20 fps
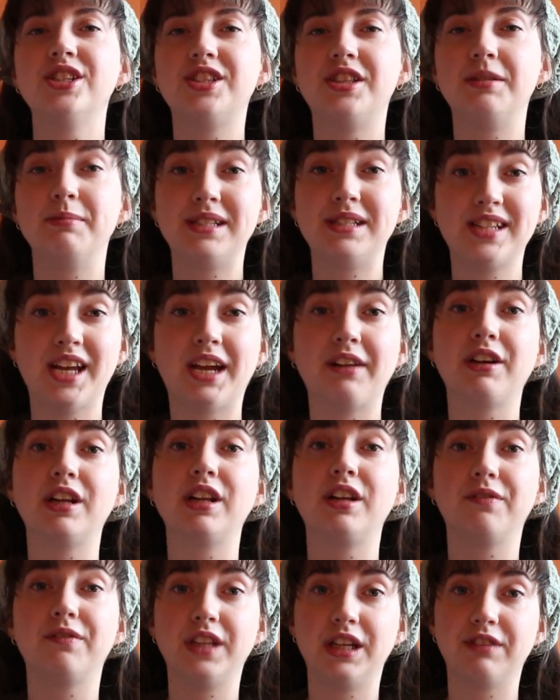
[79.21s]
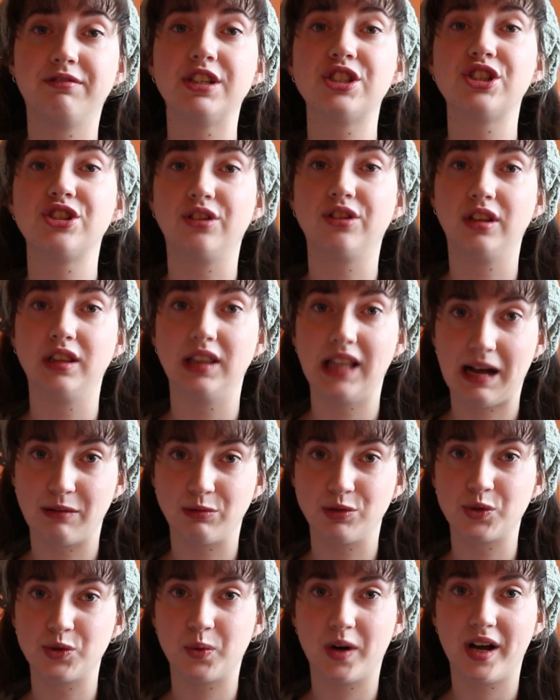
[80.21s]
to the material of the original
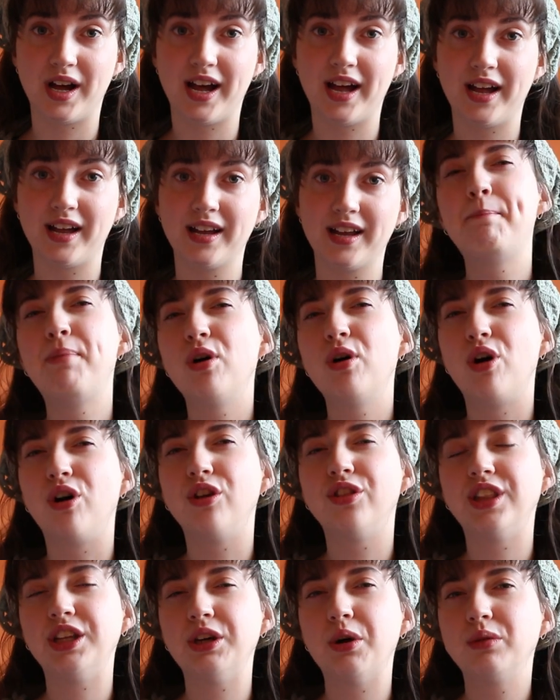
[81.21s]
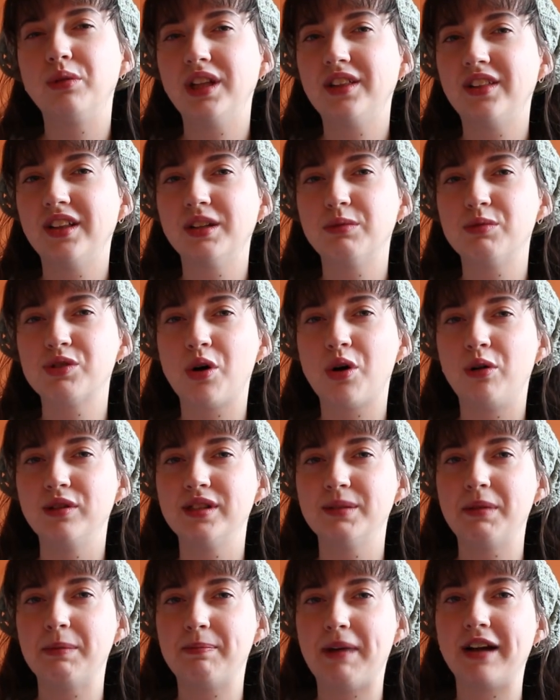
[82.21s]
loungewear. But the only thing that was
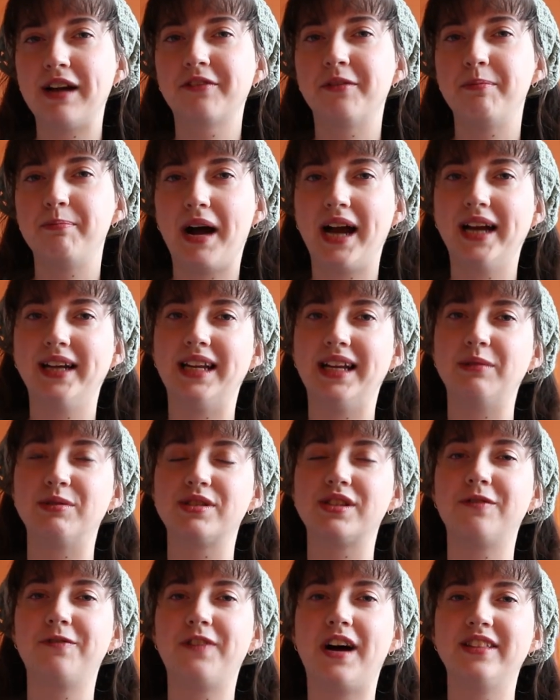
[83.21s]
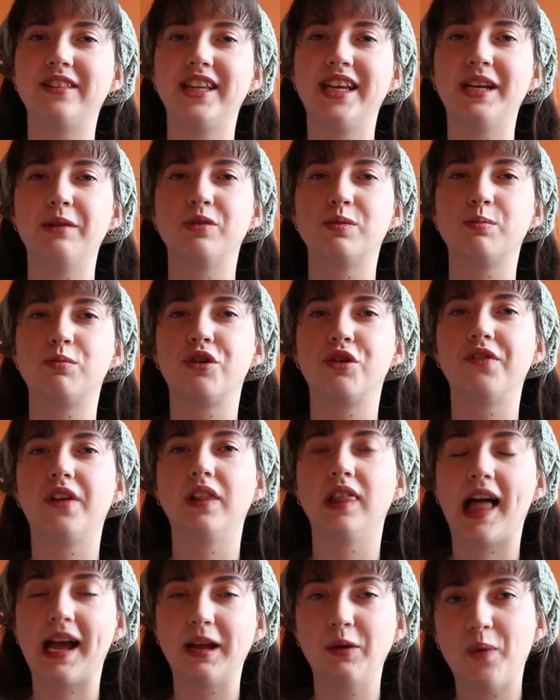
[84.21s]
holding me back from buying it was the fact that it was more of a
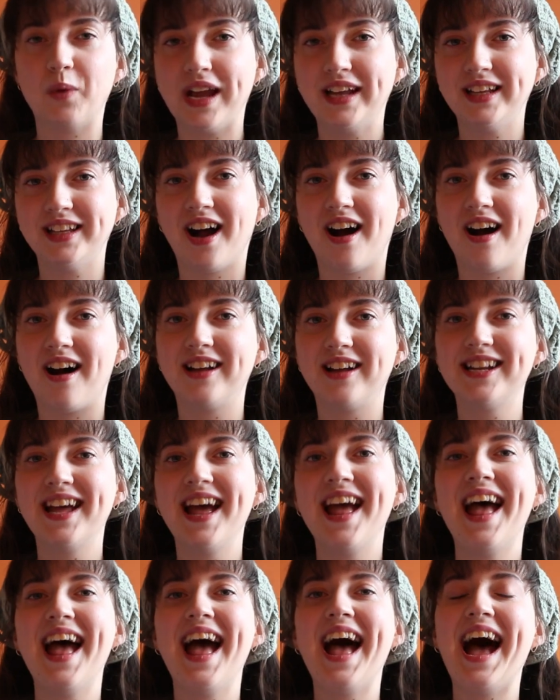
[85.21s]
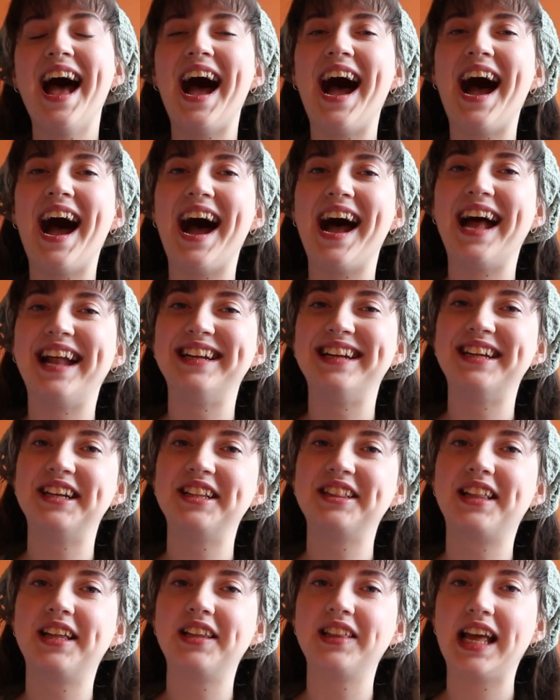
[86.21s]
lightweight yarn, and
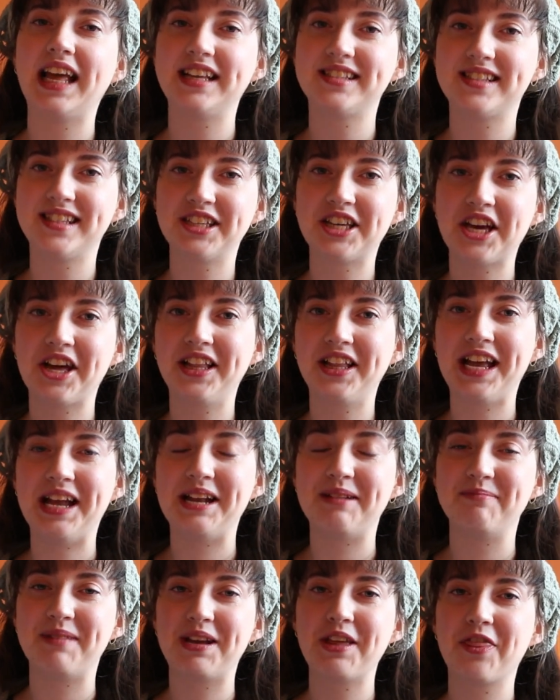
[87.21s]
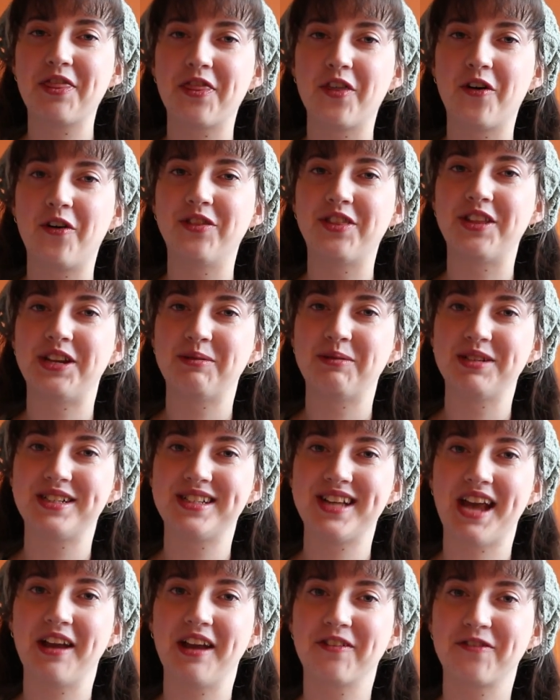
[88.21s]
the lazy girl in me thought that it would
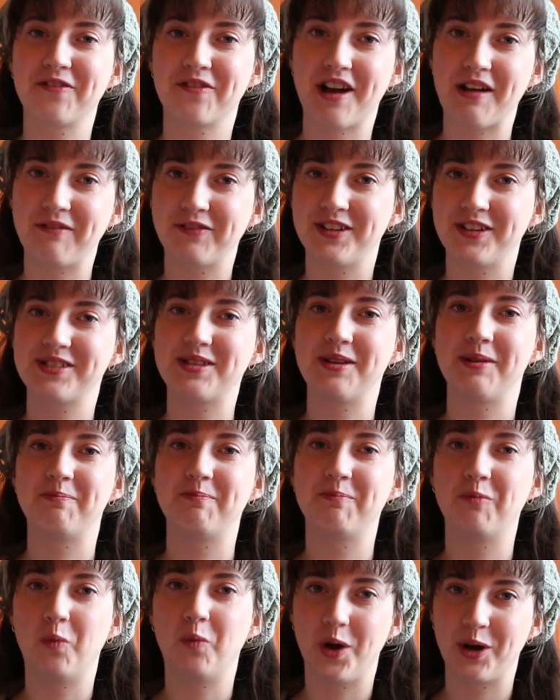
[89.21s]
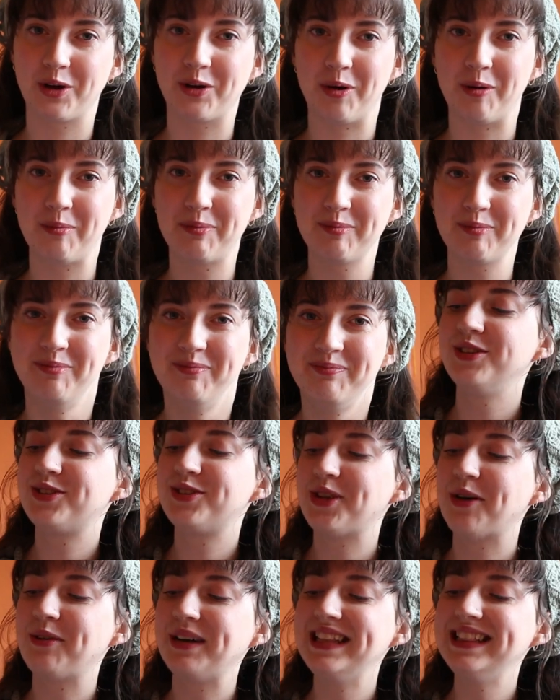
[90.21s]
take forever to work up.
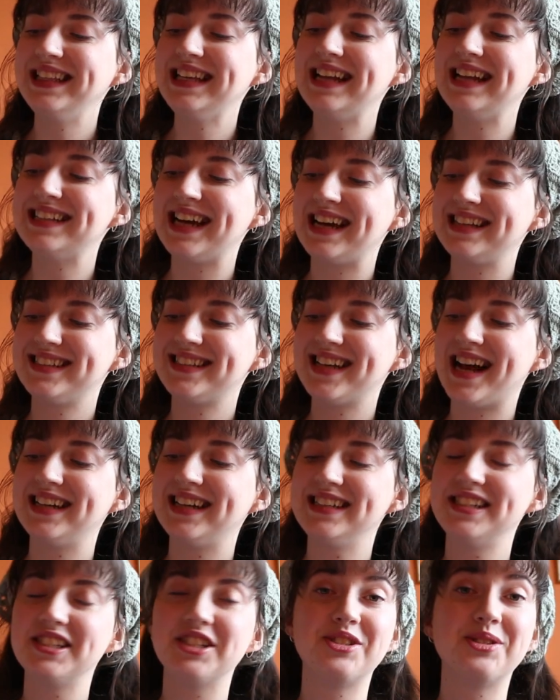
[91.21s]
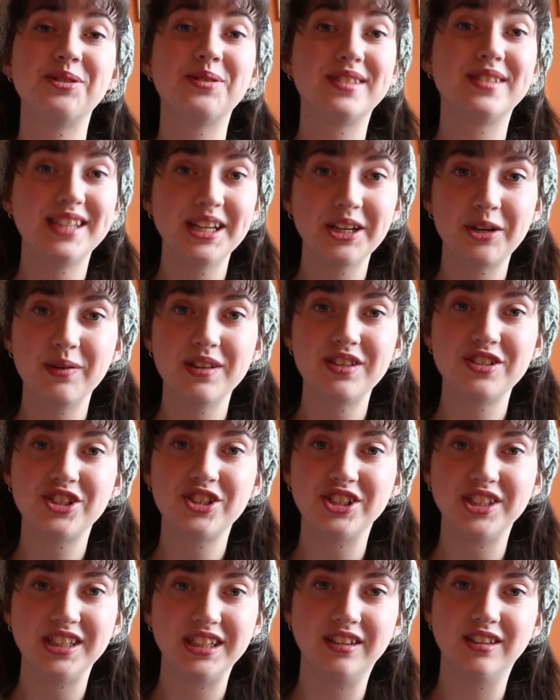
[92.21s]
So in the end, I decided to stick with
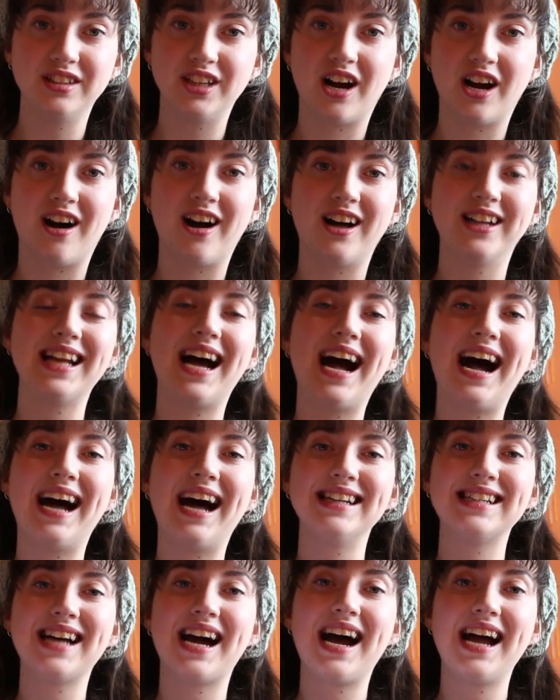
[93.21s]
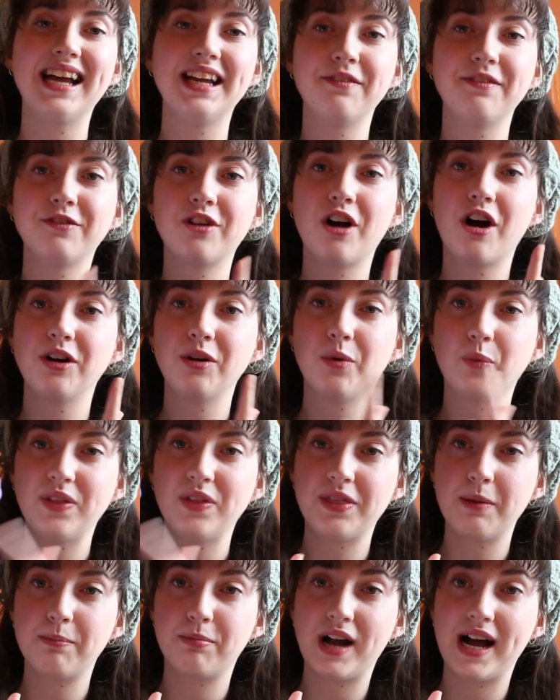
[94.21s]
chenille yarn, and I have gone
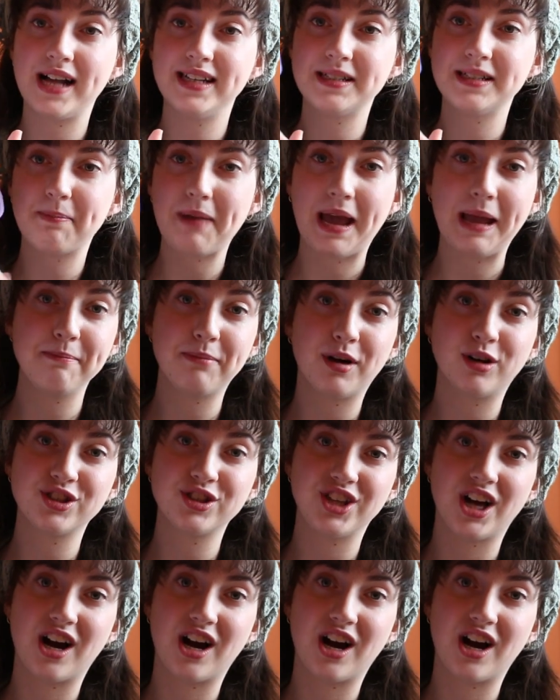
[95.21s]
with the brand Paintbox